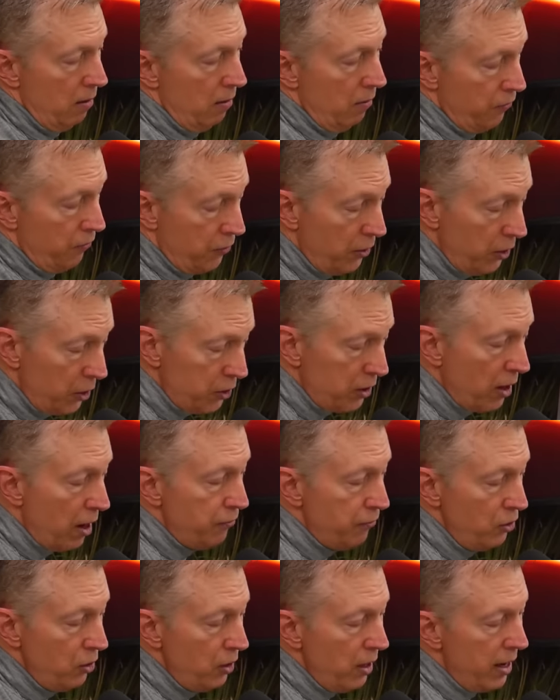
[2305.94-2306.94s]
first
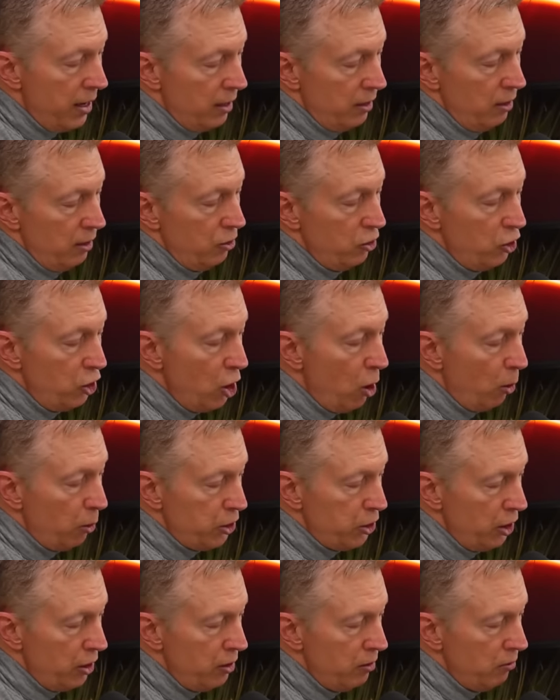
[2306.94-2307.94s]
off, you got the
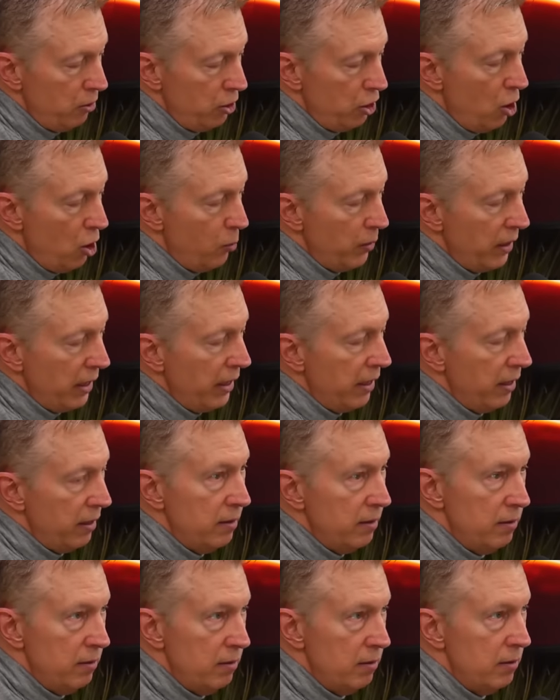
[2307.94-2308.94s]
ocean going
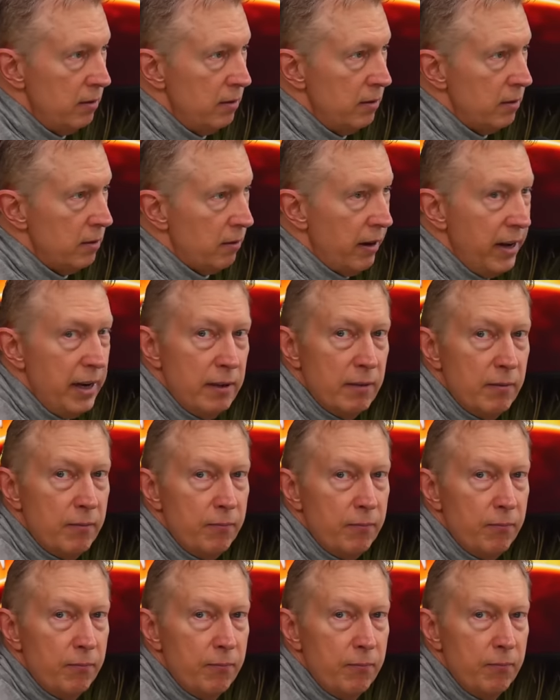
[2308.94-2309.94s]
in, right?
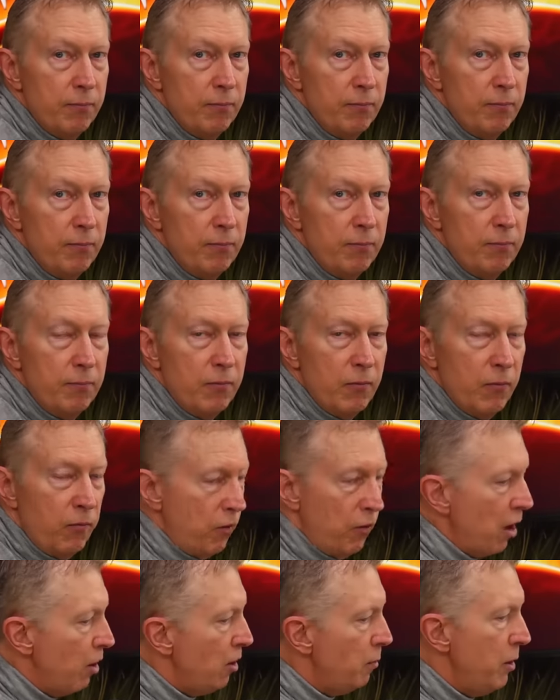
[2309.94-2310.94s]

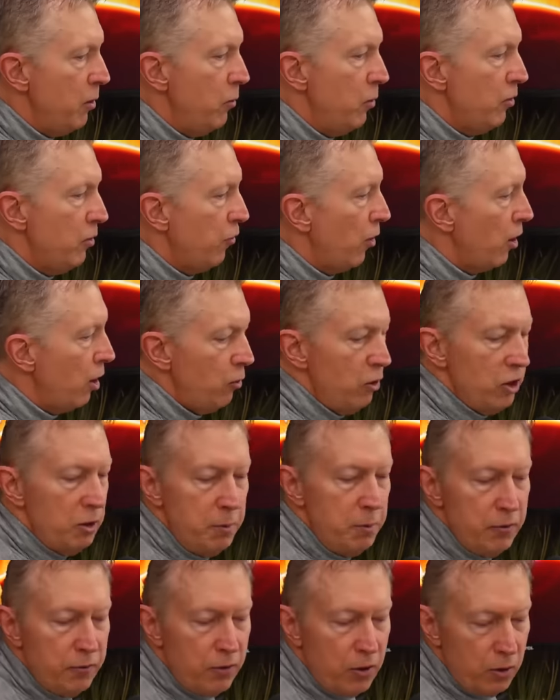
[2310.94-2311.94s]
Follow with
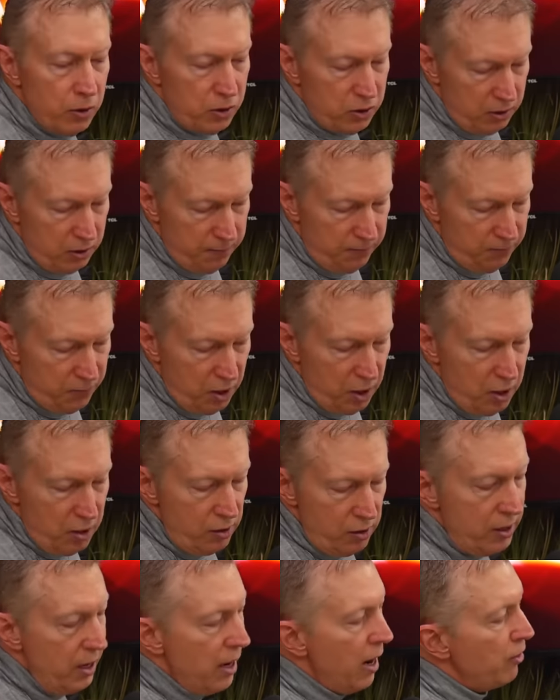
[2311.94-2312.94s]
me, folks.
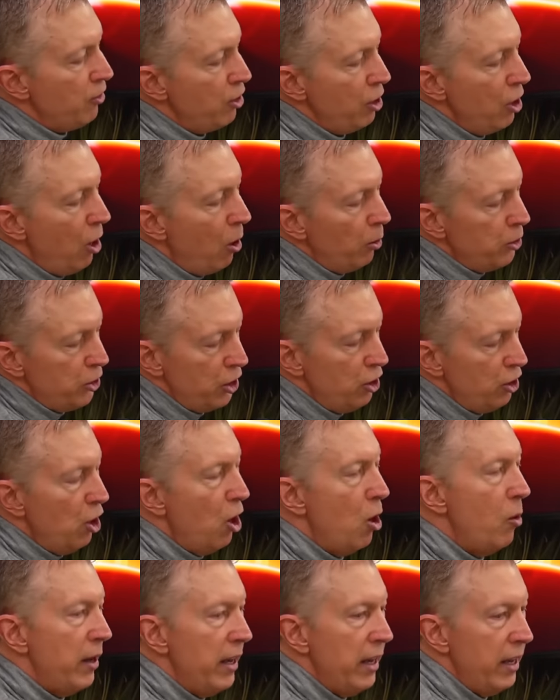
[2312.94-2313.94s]
You got the ocean
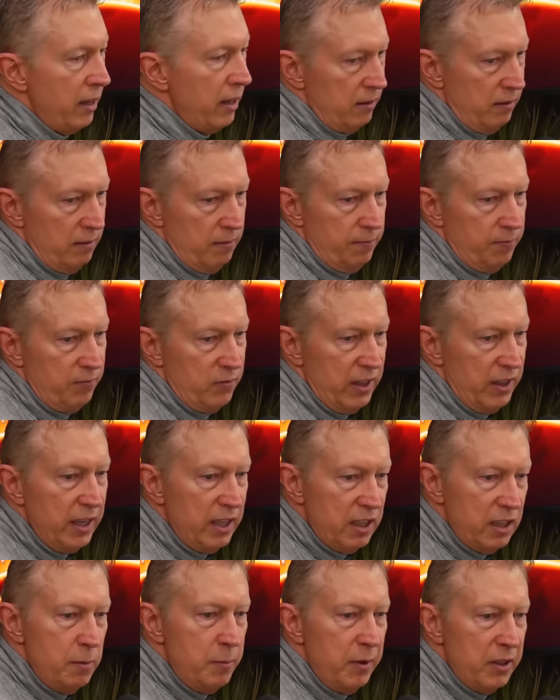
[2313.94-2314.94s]
going in
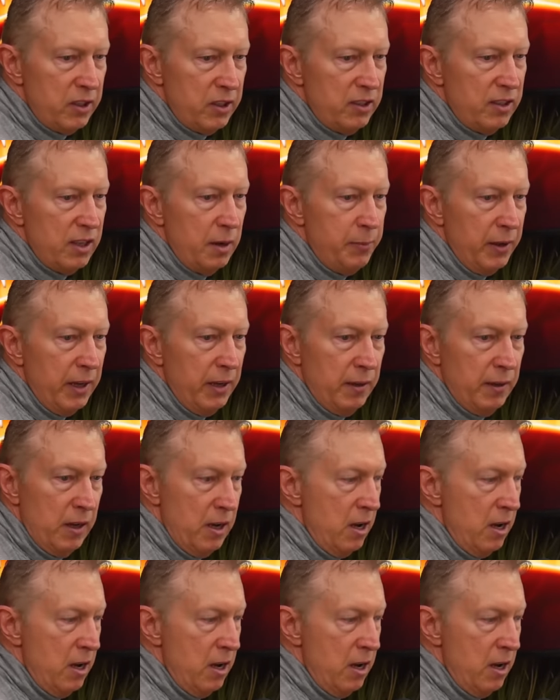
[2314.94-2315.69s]
into the Mississippi.